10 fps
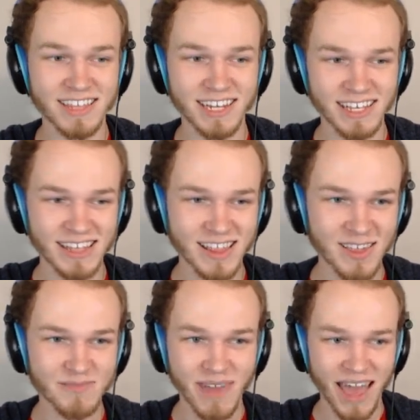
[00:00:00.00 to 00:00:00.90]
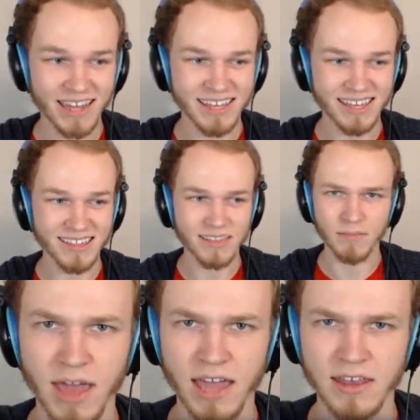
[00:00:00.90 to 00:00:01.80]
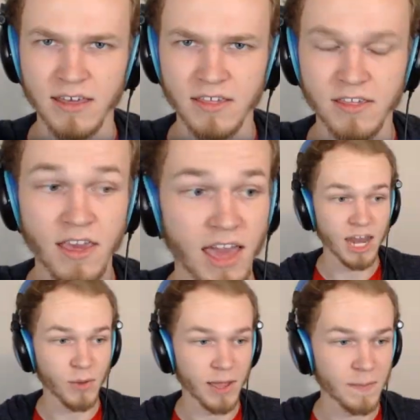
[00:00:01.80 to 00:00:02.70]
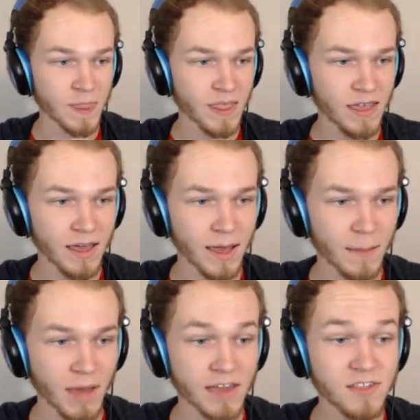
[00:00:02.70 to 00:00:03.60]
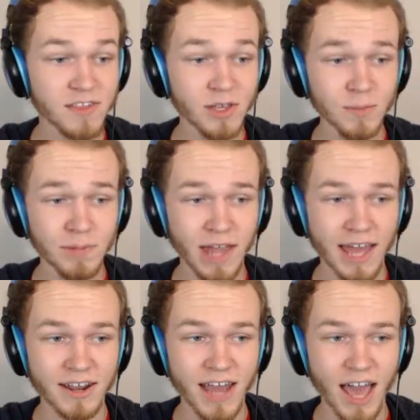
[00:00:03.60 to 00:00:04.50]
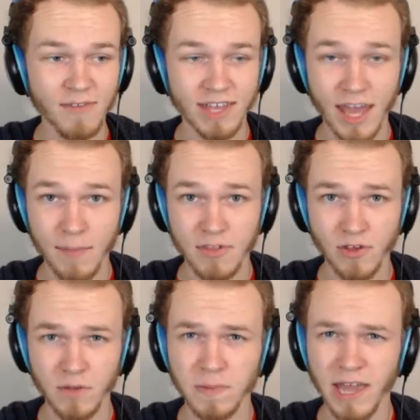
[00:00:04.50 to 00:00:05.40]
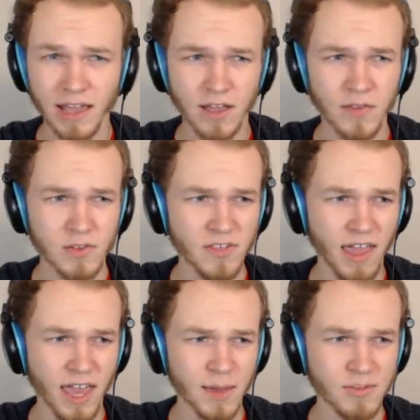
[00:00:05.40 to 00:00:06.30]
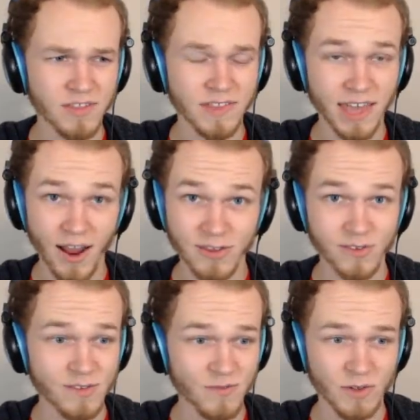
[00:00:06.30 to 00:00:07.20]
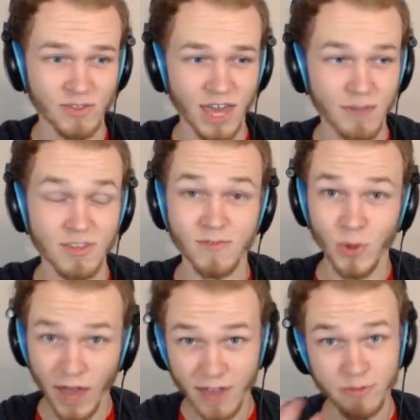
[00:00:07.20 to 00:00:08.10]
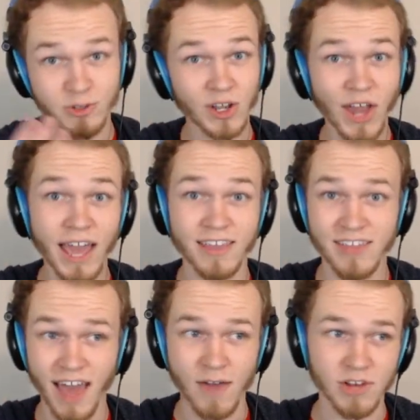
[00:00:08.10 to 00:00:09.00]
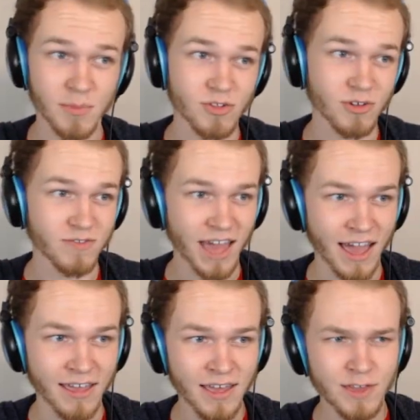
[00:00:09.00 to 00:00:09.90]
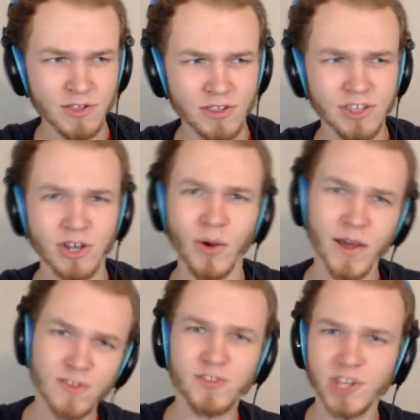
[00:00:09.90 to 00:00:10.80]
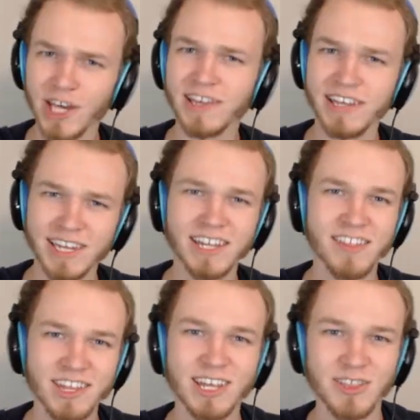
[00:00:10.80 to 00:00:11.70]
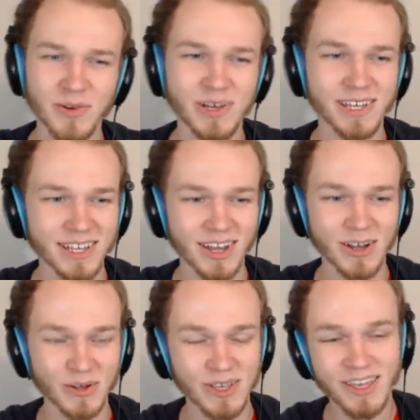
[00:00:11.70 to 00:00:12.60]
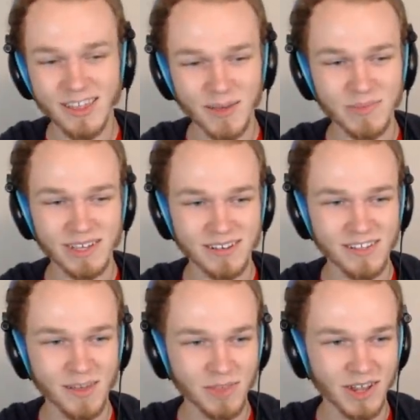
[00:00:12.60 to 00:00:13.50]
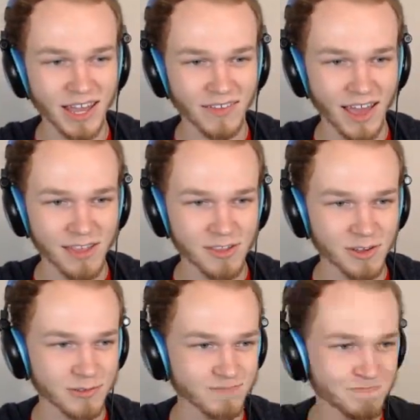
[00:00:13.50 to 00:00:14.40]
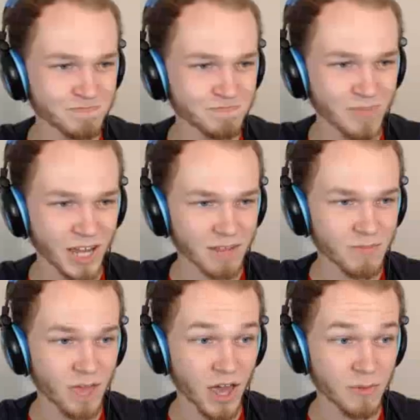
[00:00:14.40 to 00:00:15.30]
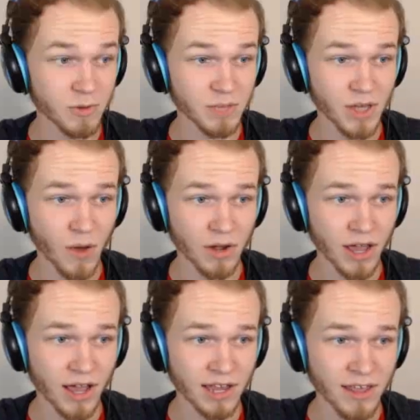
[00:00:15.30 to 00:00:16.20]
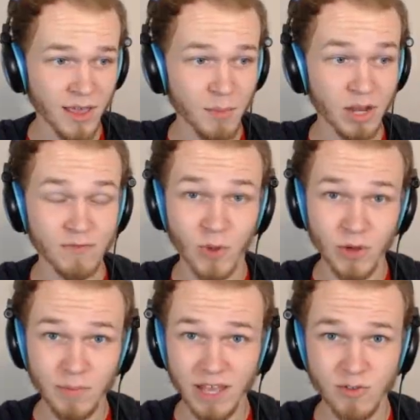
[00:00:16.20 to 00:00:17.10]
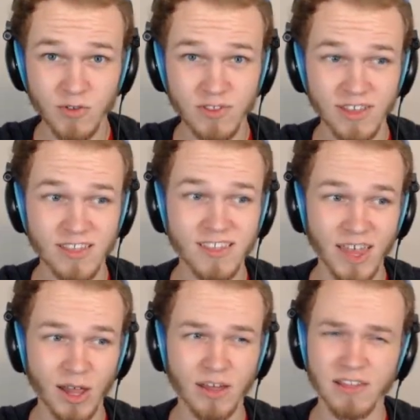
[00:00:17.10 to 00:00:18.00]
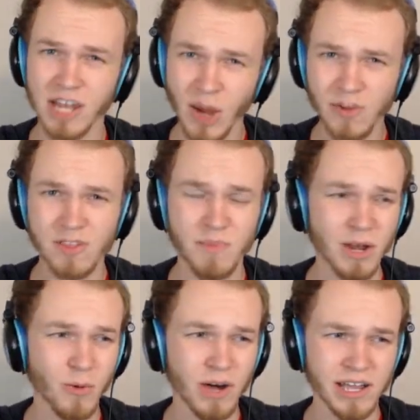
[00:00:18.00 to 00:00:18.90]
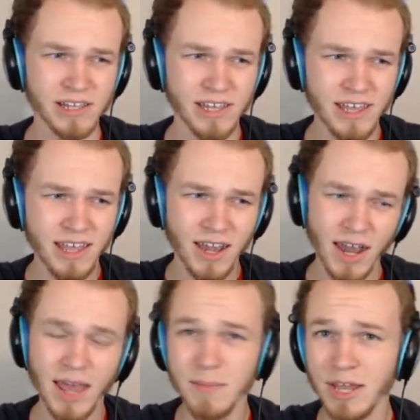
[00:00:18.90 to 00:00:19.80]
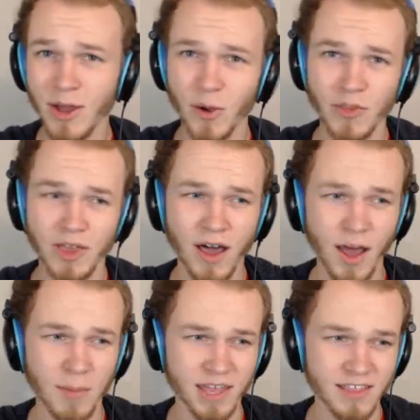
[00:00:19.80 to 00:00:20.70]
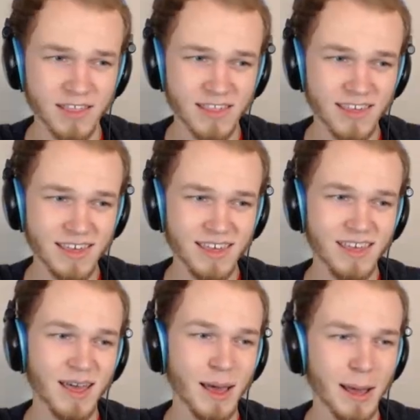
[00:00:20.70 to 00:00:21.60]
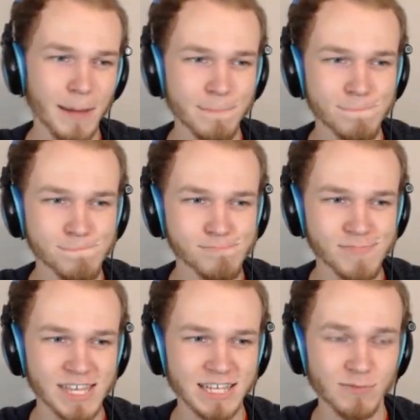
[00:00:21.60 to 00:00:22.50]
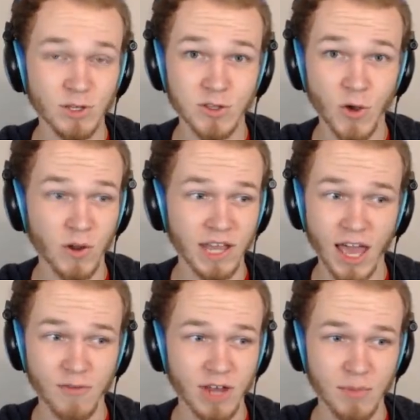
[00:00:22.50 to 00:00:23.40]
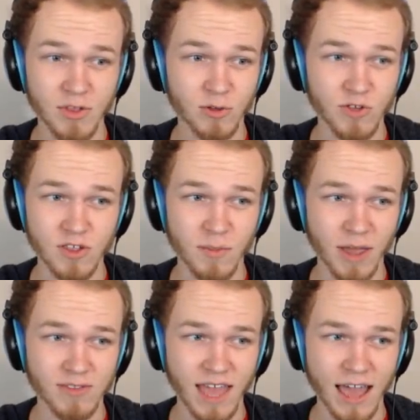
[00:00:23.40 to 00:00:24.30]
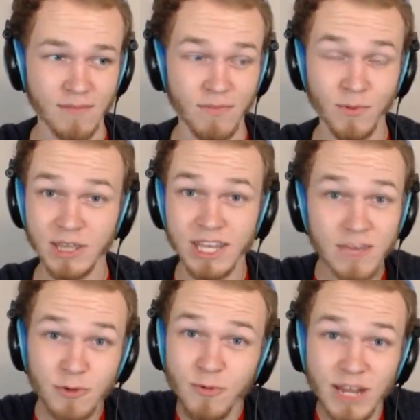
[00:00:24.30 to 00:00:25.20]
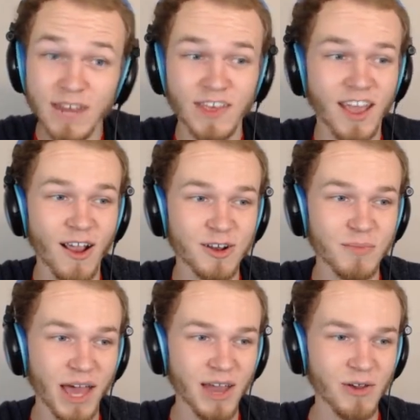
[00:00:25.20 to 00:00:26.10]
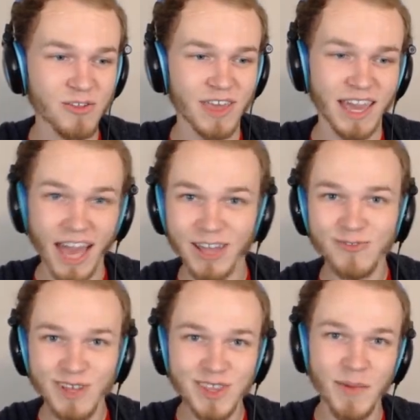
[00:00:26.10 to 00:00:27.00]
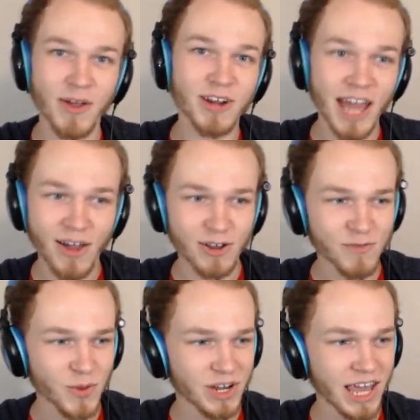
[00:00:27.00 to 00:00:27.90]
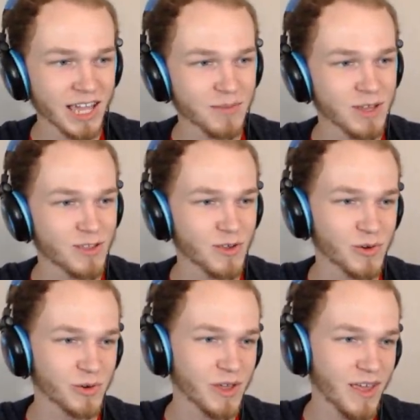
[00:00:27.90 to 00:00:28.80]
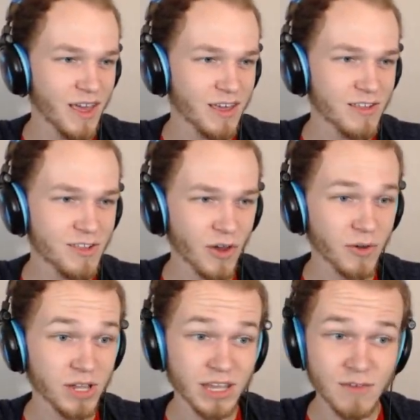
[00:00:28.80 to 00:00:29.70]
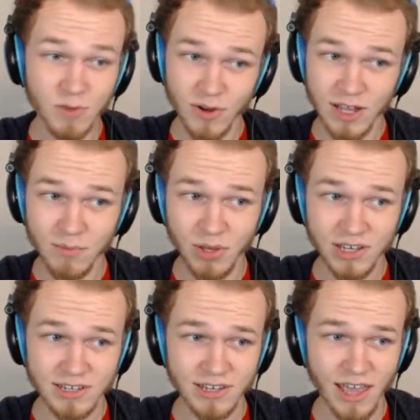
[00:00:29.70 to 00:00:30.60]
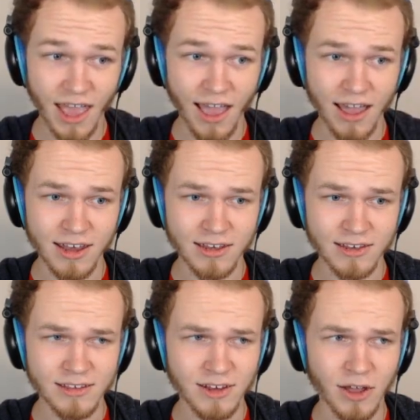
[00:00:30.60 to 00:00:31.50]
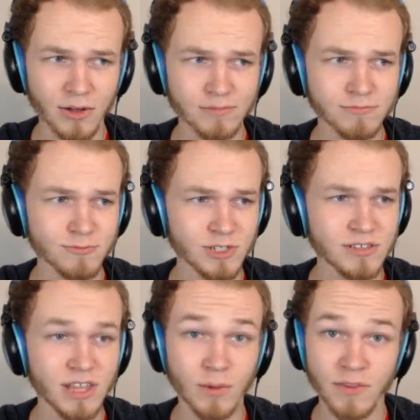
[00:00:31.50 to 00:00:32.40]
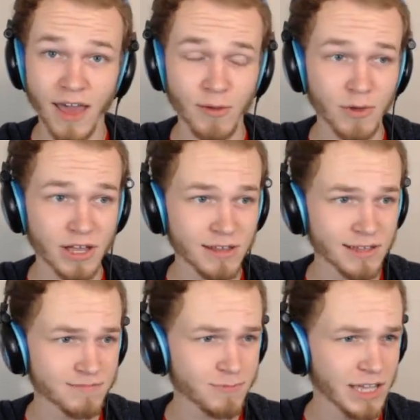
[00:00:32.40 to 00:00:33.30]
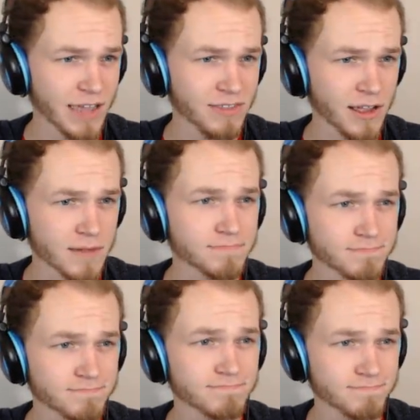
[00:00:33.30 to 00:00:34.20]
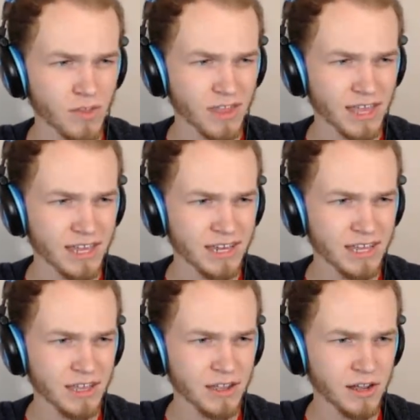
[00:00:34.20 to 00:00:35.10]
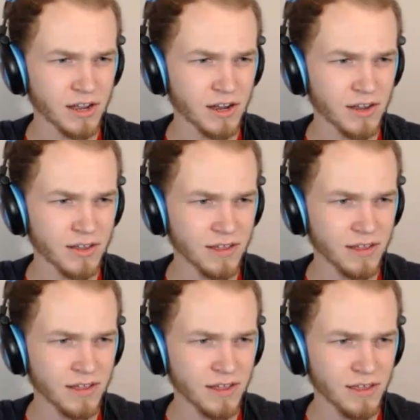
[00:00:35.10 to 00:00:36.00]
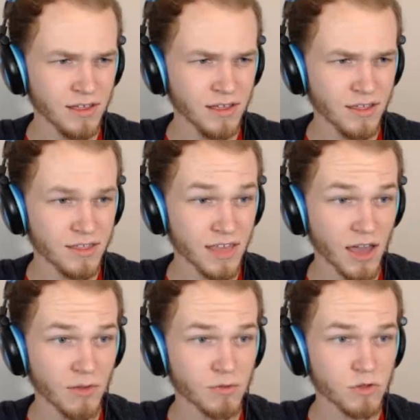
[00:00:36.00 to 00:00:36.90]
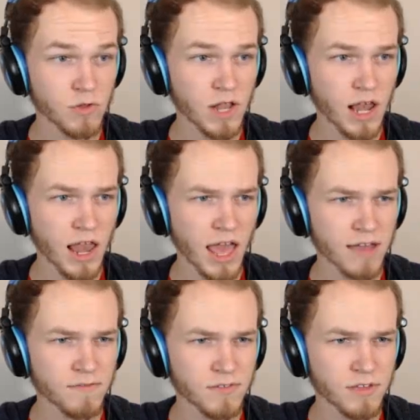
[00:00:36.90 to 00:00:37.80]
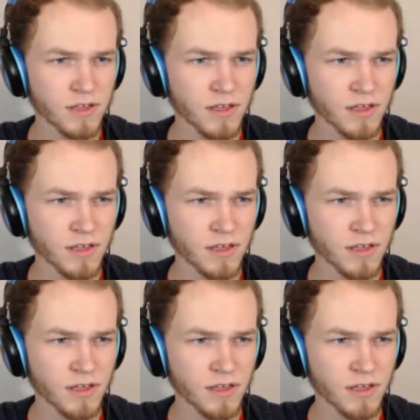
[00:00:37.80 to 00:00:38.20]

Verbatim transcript: isn't it? This is madness. Madness. Anyway, I still plan on having an episode playing all those tapes and the character interview tapes if you guys would like to have an episode of that. Just, you know, us chilling and listening to it, you know, something like that, so not a ton would be going on. But if you would be interested still, because I know it's been a while, let me know in the comments, and we'll totally have an episode just about that. We can even read the character bios, like I can read them out loud if you would like me to. So leave your input, and, you know, we'll deal with that when we get there. It's in here, down to the left.